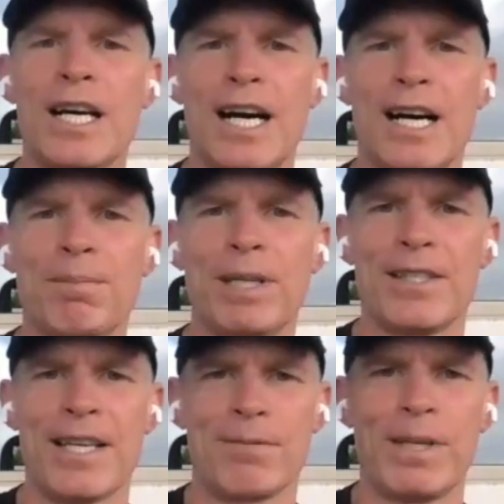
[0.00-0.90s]
uh, because
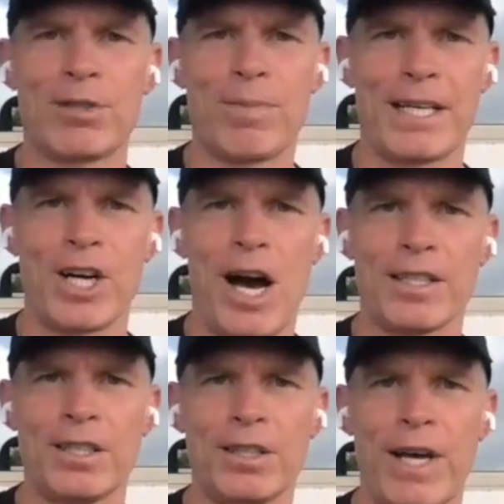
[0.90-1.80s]
that makes my
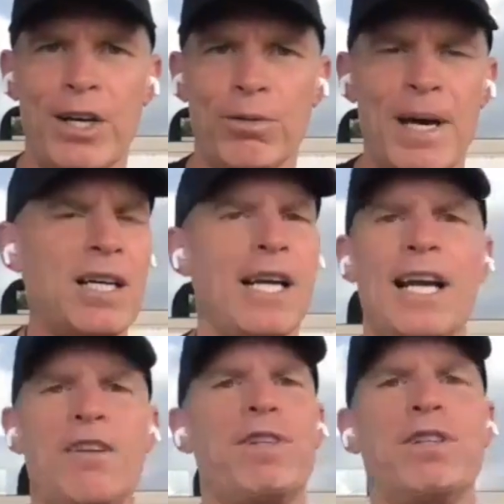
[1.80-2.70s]
cognitive health better. And
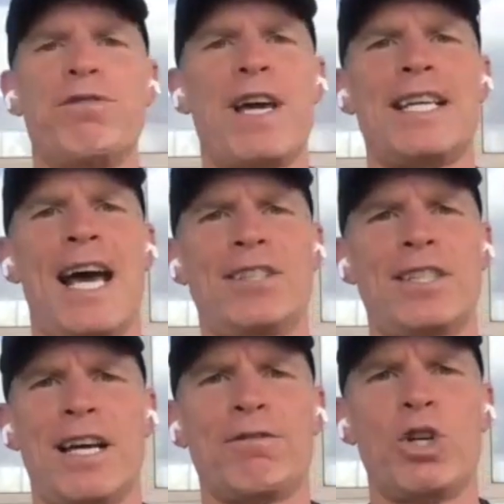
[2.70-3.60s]
I feel
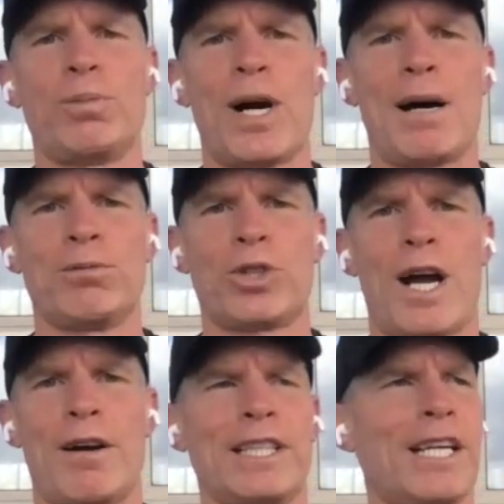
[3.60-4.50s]
fantastic. I have no problem
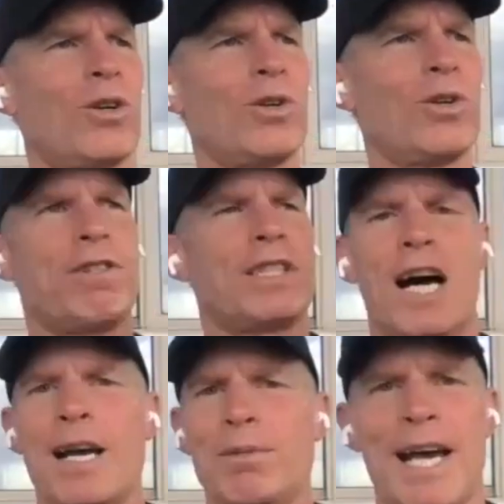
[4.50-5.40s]
traveling. I don't have the
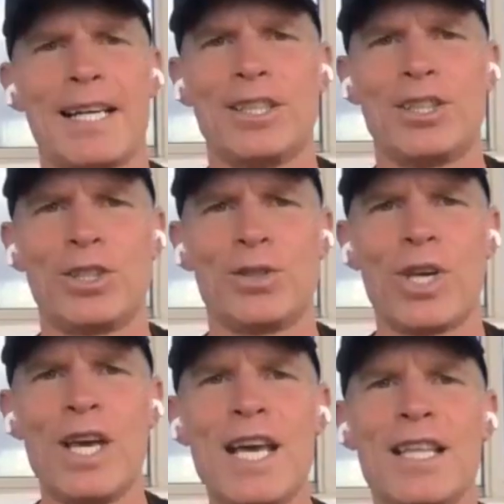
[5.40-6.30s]
time lag issues,
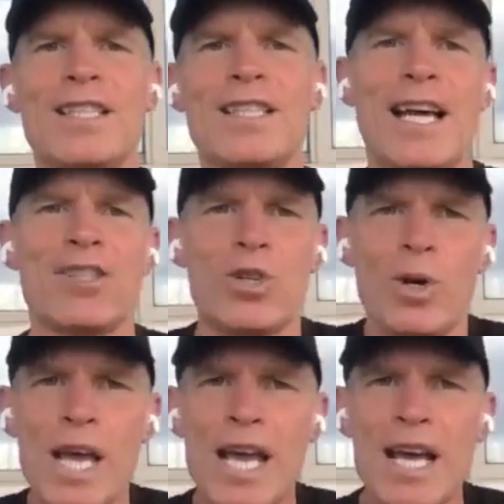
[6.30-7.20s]
things like that. So
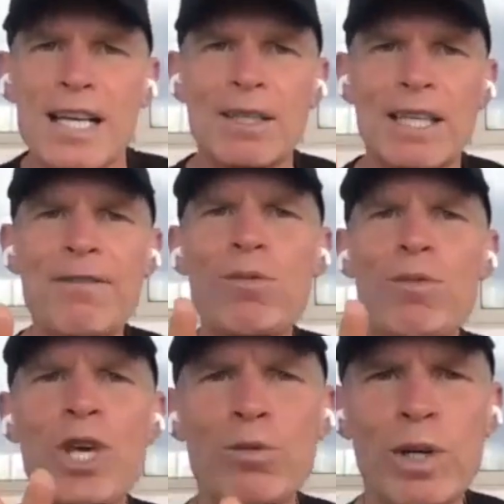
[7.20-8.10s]
even
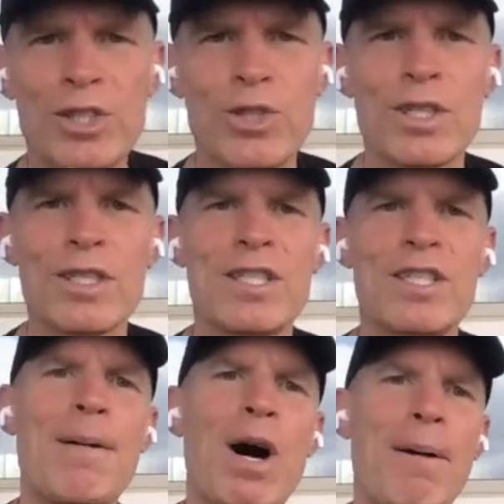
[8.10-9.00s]
within what's
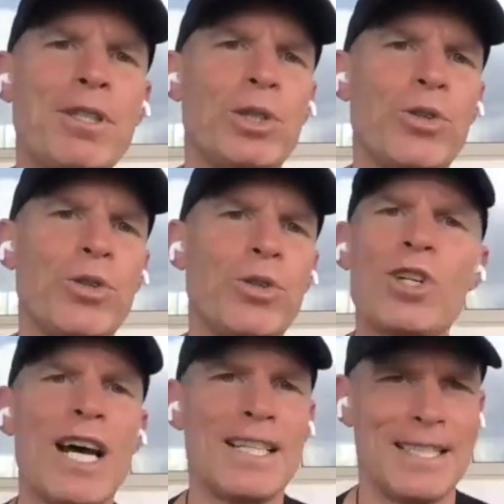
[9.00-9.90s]
suboptimal, these are
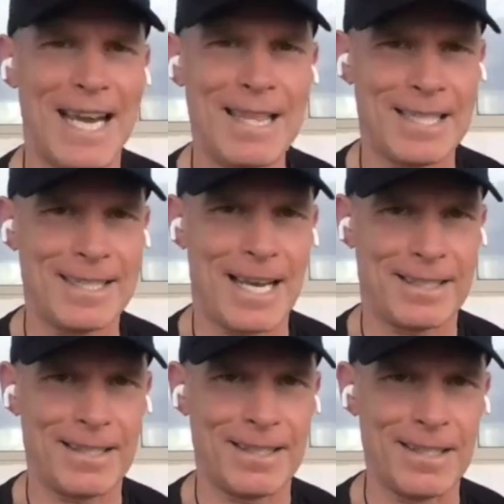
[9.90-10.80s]
not death
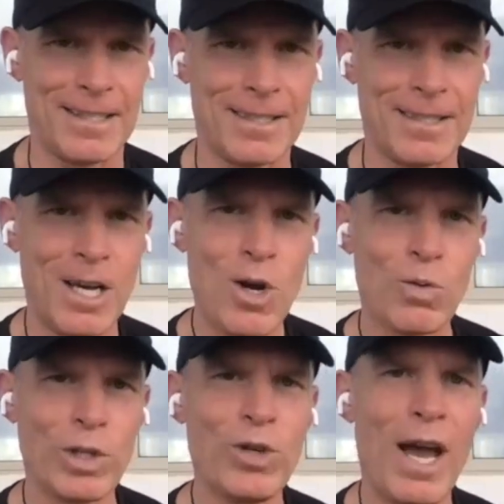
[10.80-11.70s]
sentences.
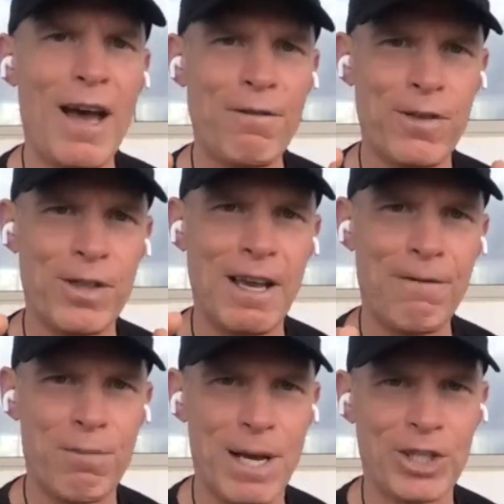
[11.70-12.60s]
When you have the
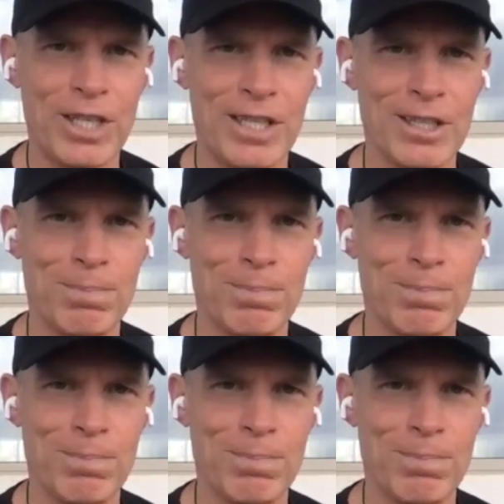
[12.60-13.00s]
information in this